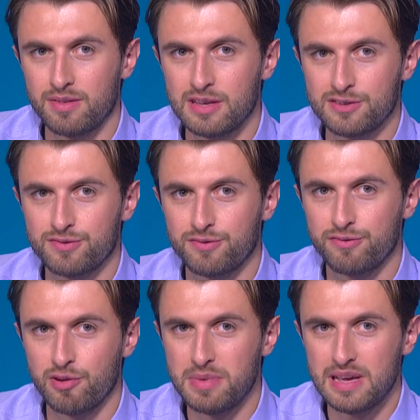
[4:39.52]
this
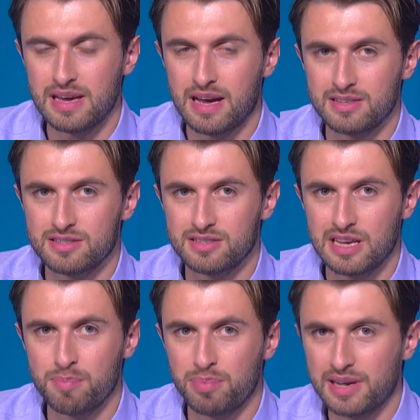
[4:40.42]
for me has
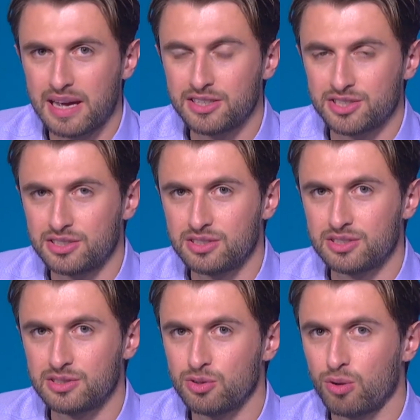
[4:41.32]

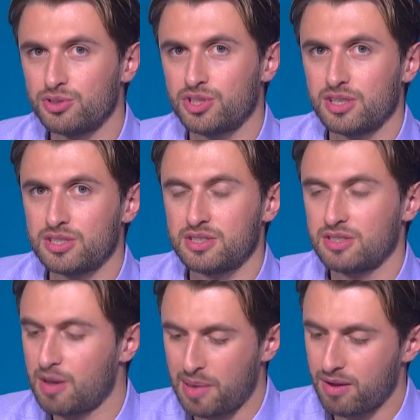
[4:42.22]
implications not just
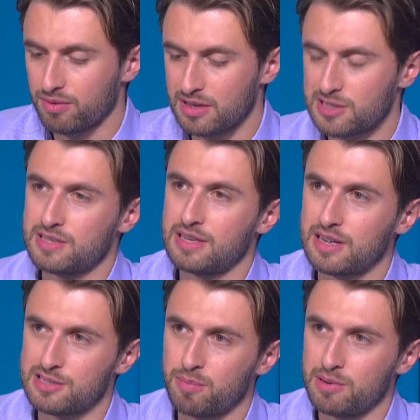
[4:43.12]
about this
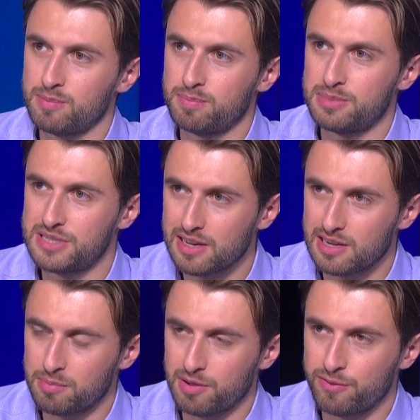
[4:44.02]
example in
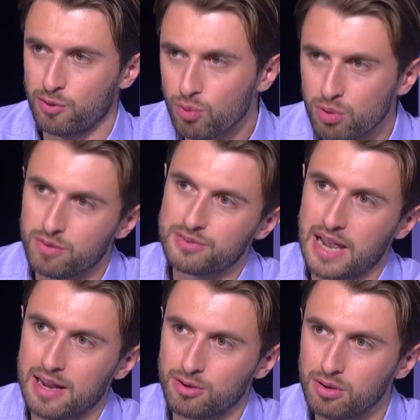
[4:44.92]
particular, but for all of
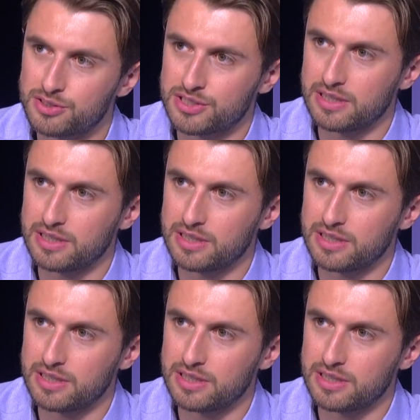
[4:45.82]
technology.